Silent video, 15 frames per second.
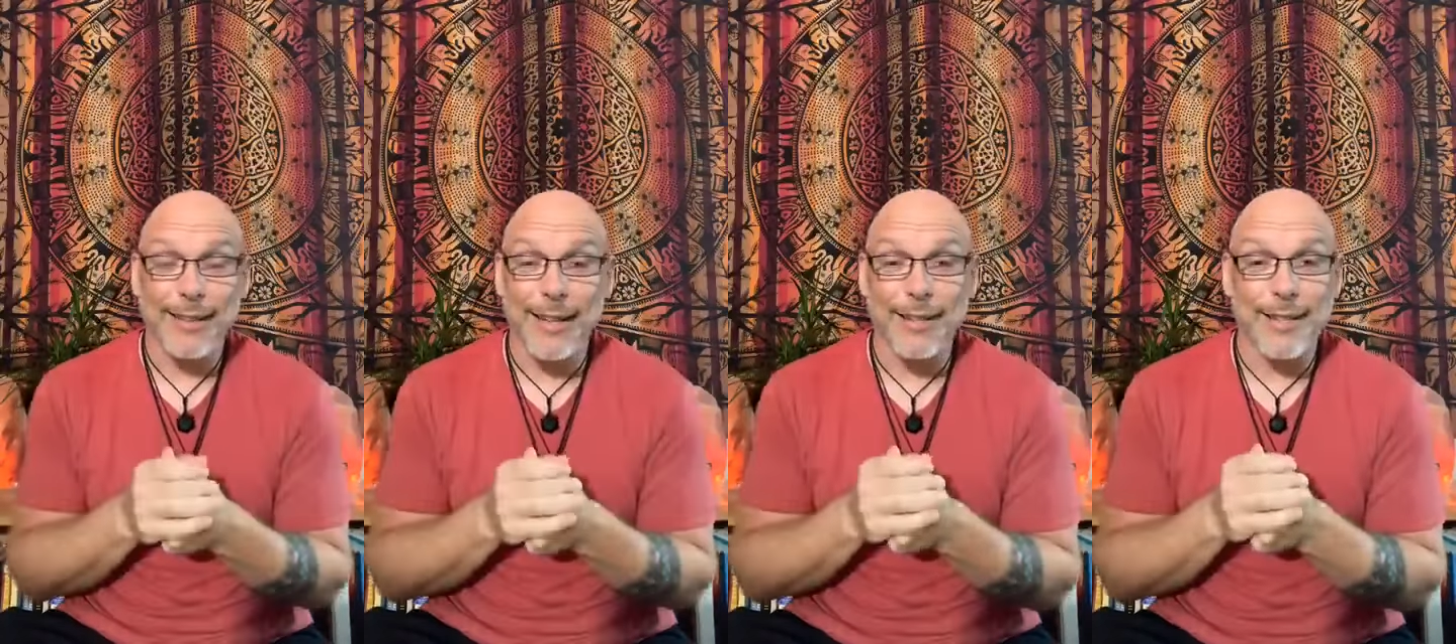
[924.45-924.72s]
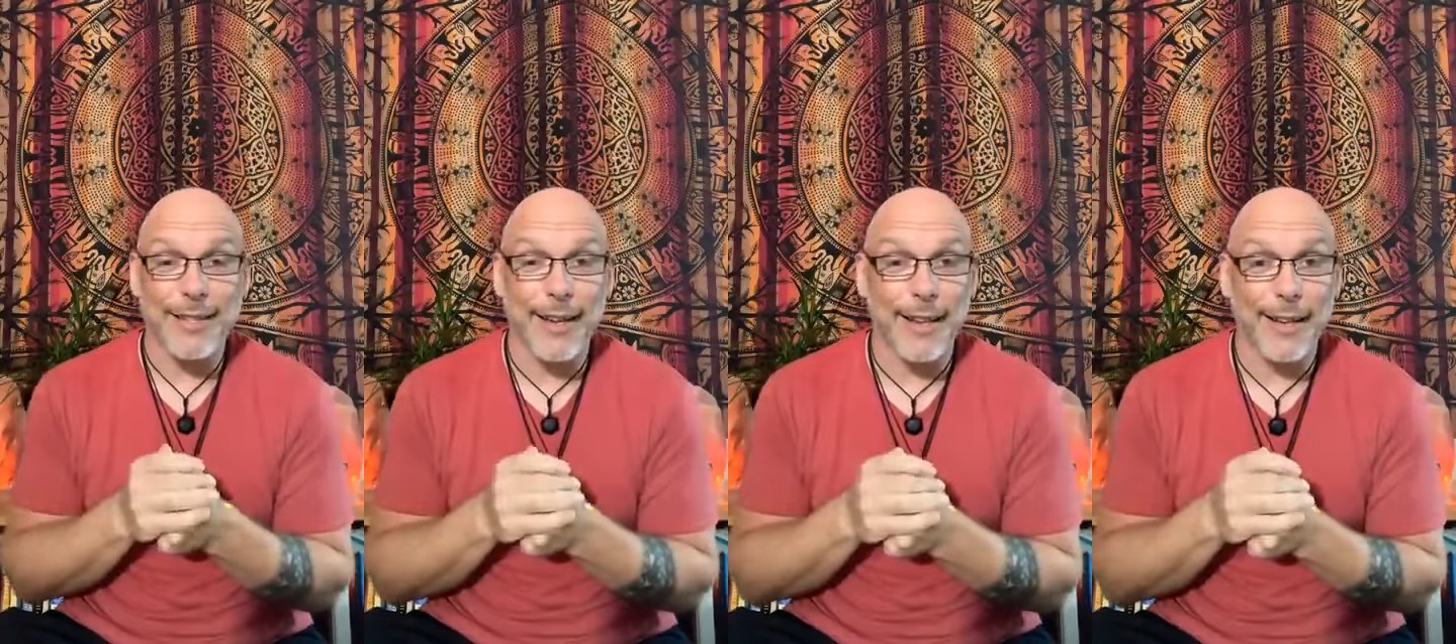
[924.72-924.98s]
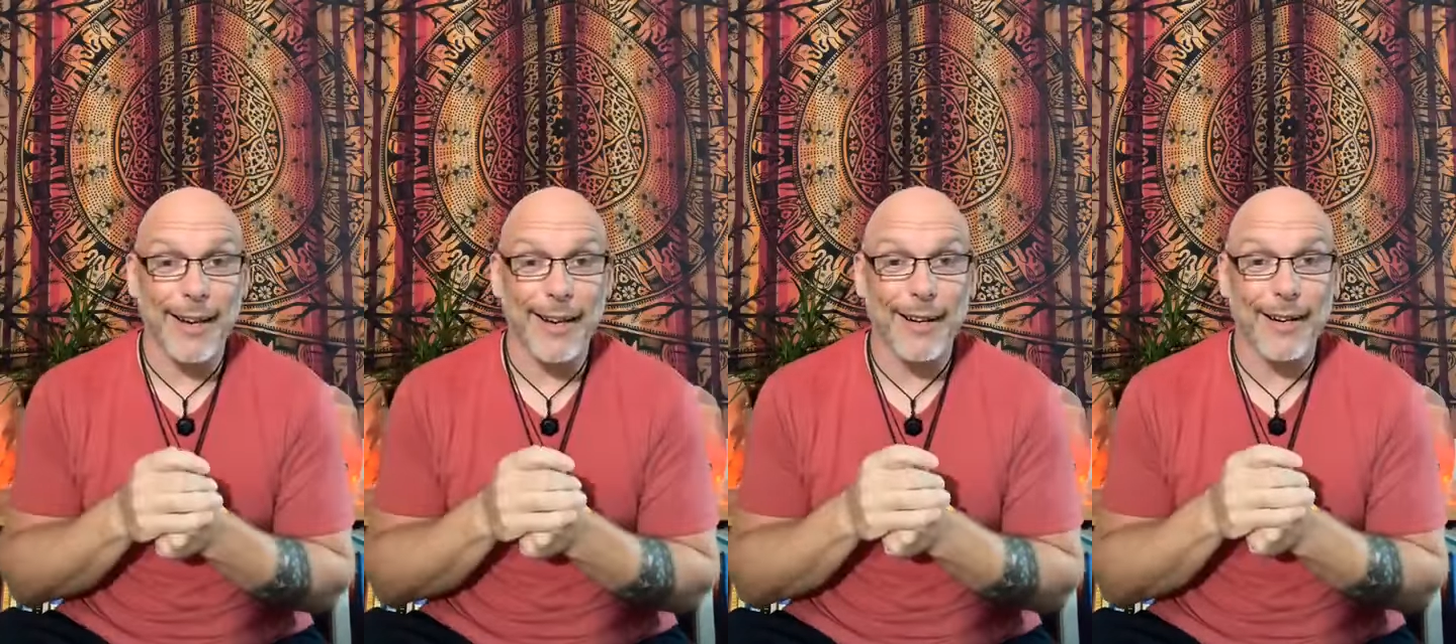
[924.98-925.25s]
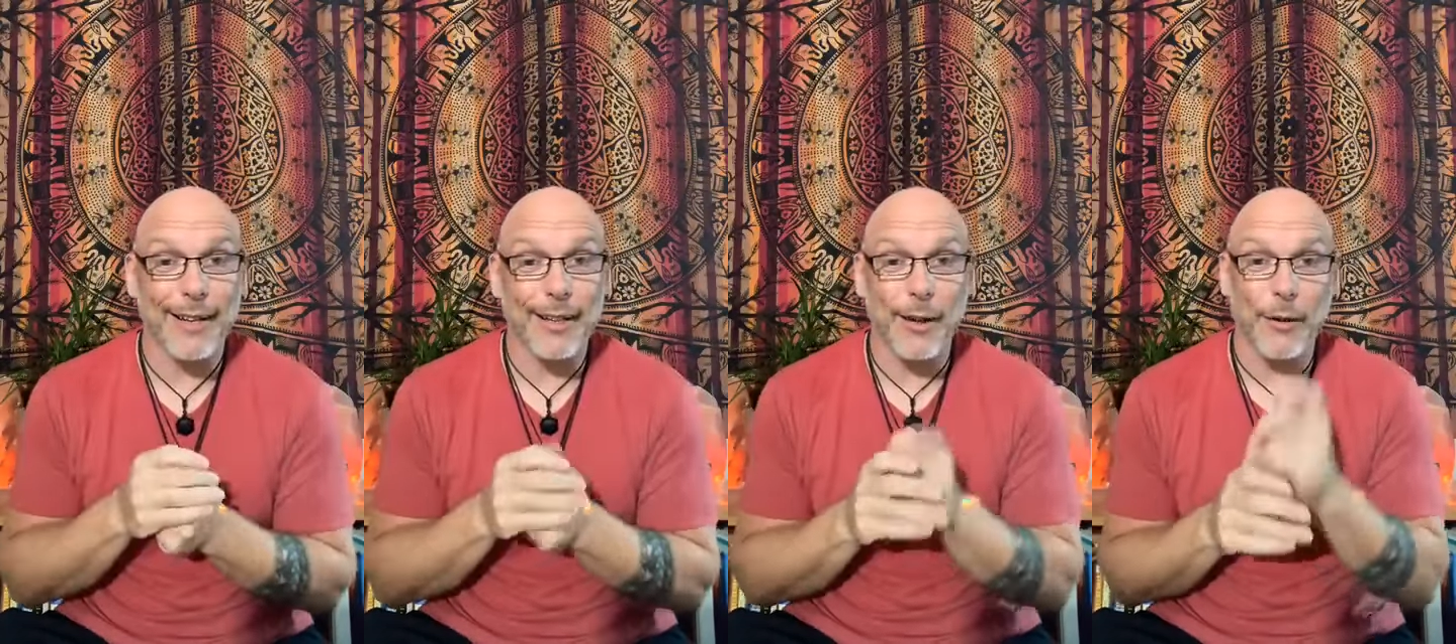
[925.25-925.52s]
Now Stella and I
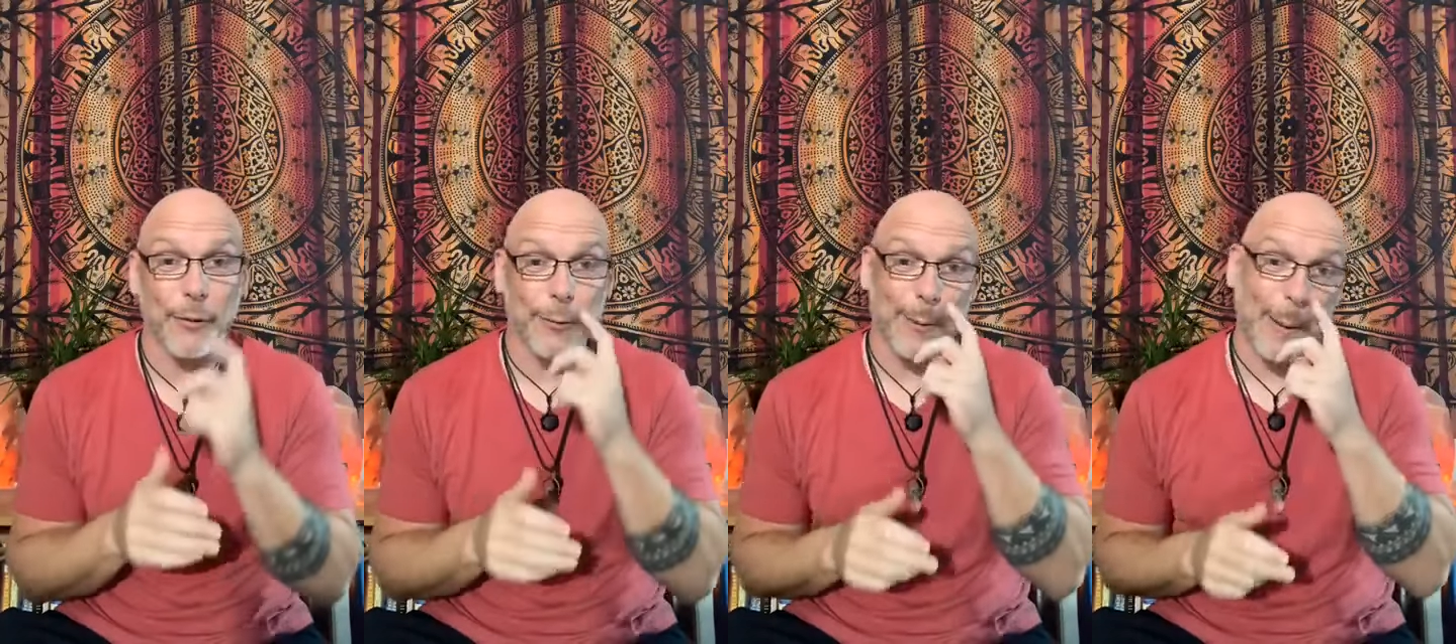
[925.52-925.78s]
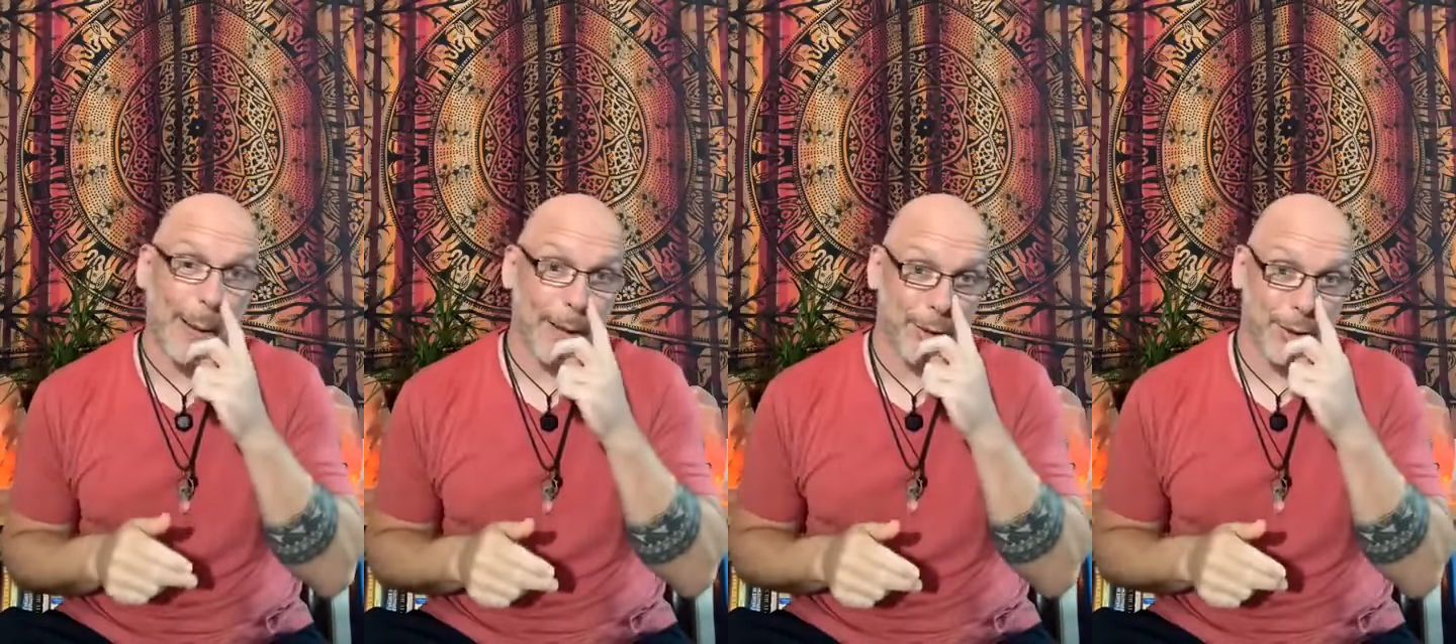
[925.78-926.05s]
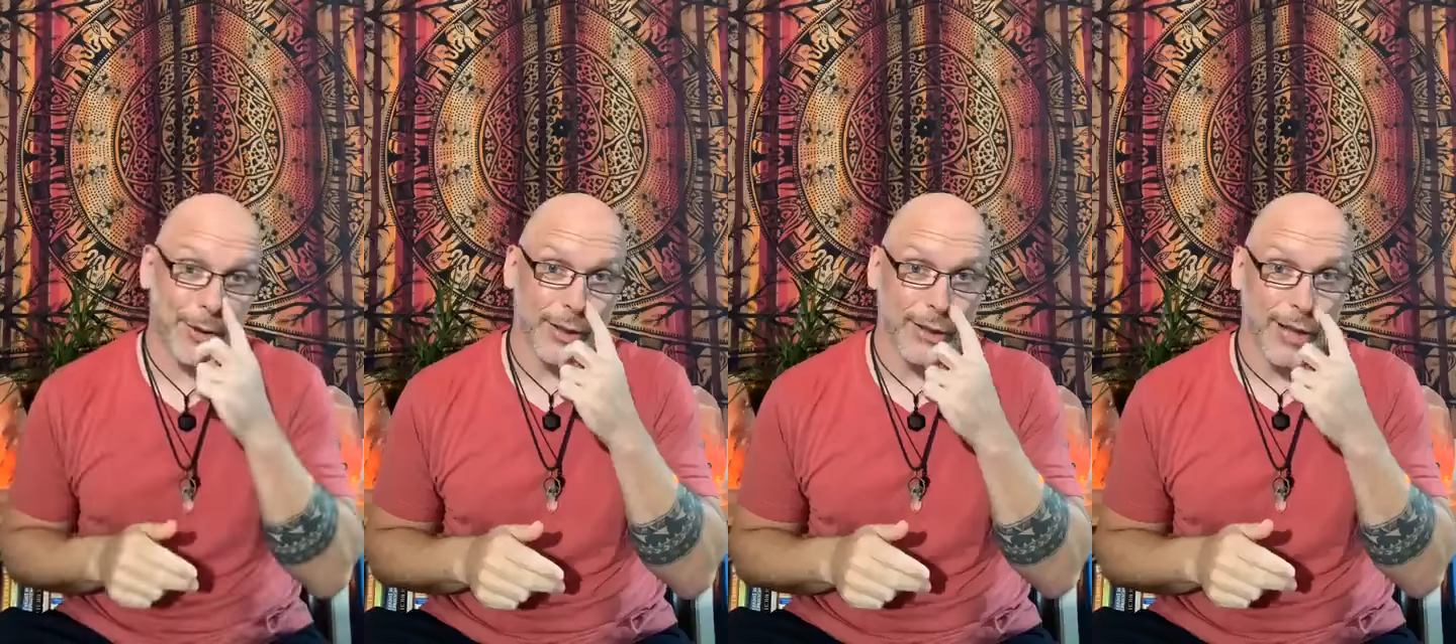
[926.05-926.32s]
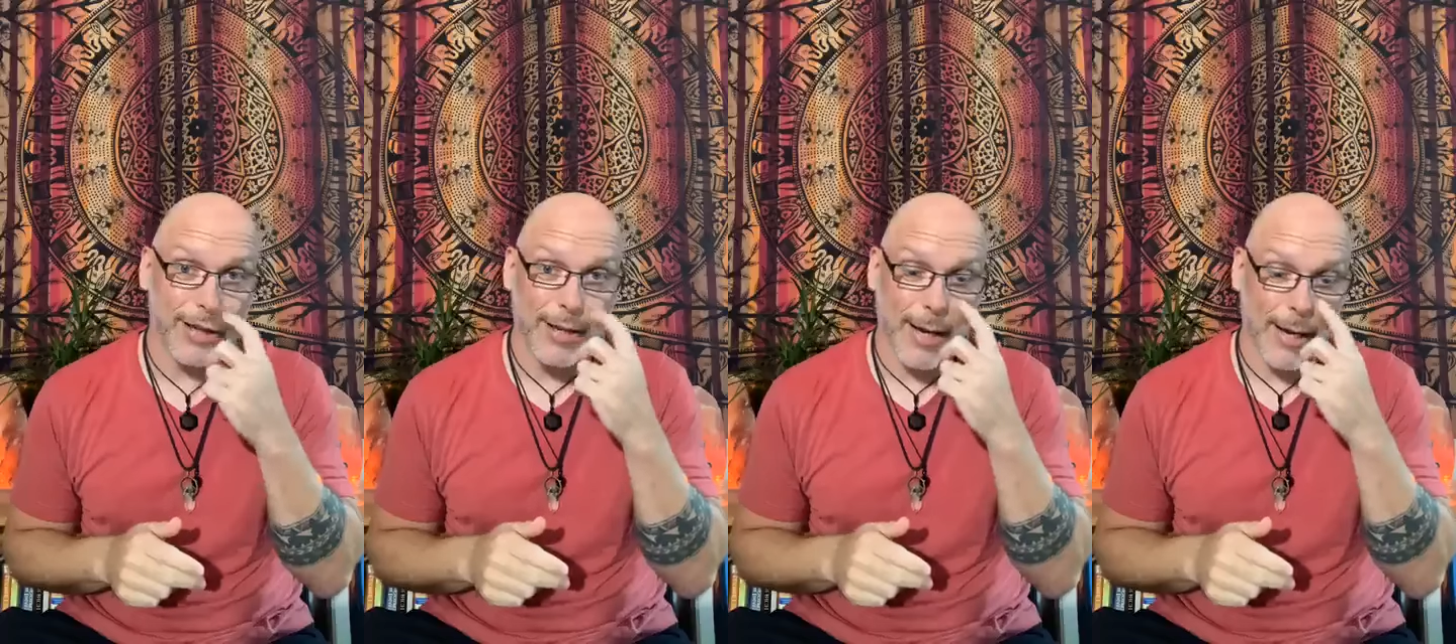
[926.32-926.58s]
are going to go for an extra
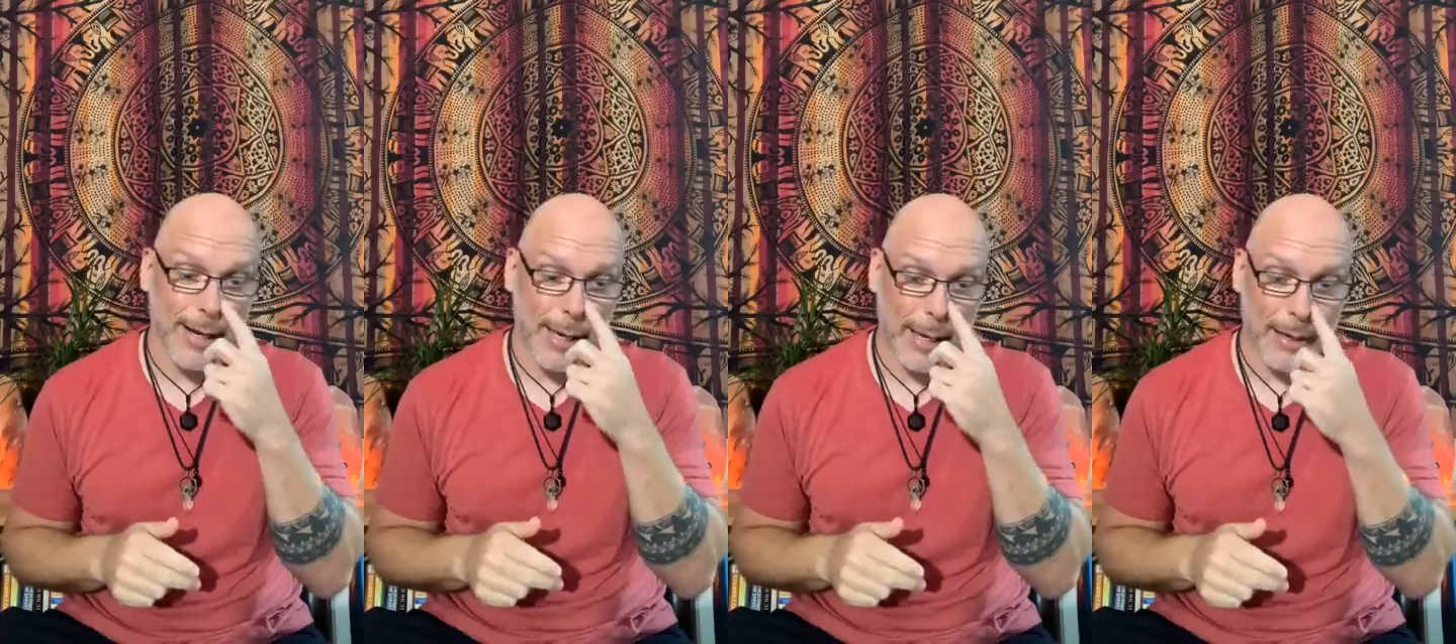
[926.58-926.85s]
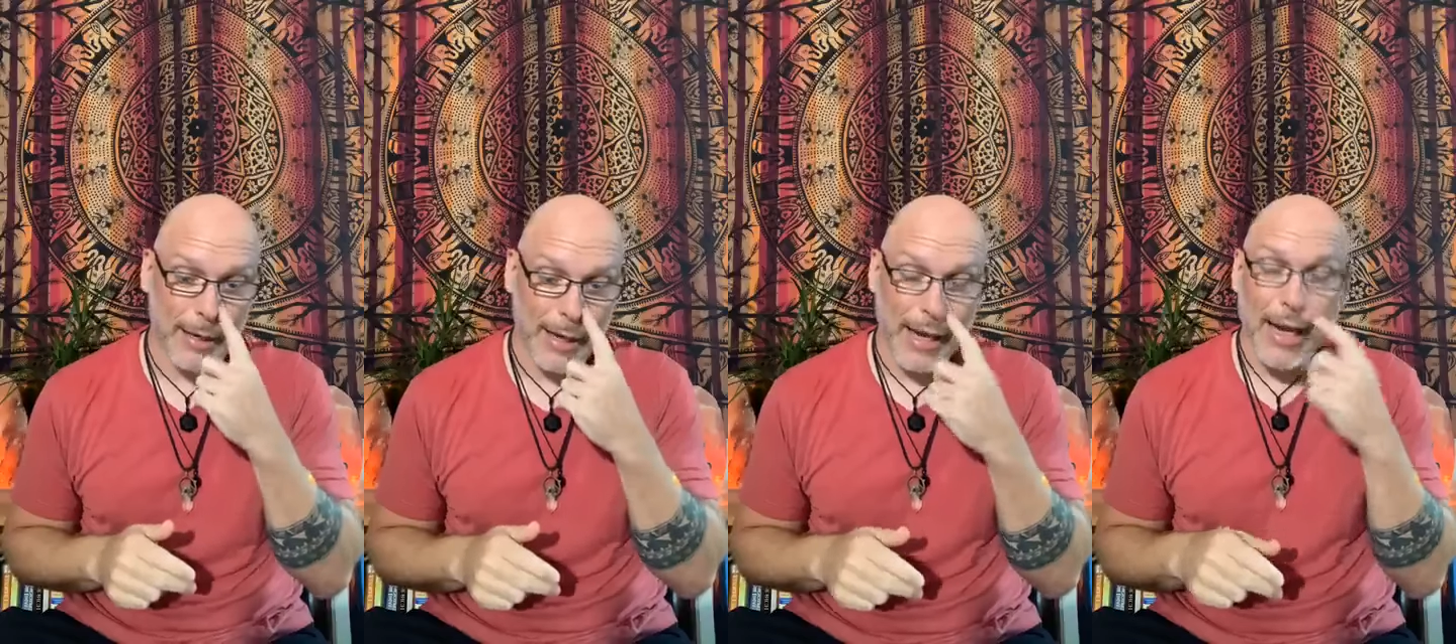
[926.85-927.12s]
long hike.